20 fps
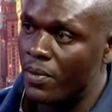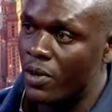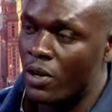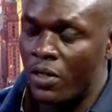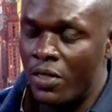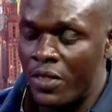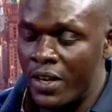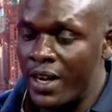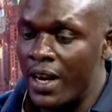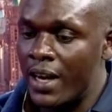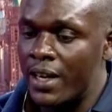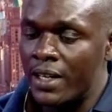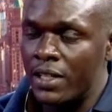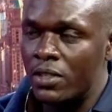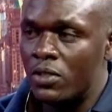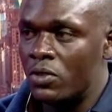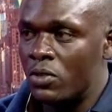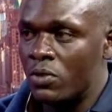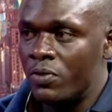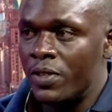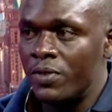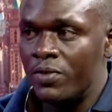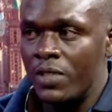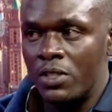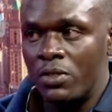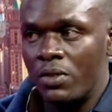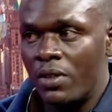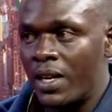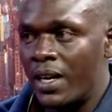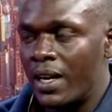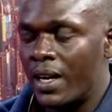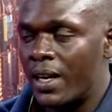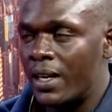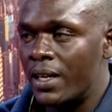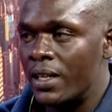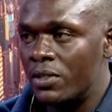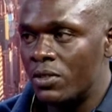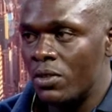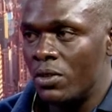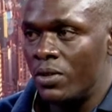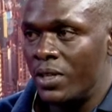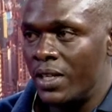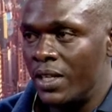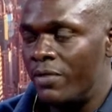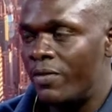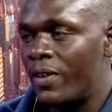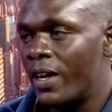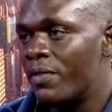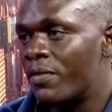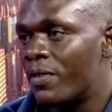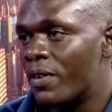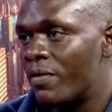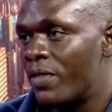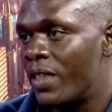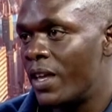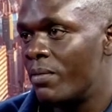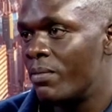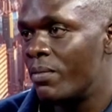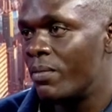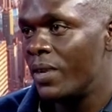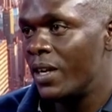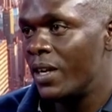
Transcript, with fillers: Or 300, 250 to 300. So you need 5 of them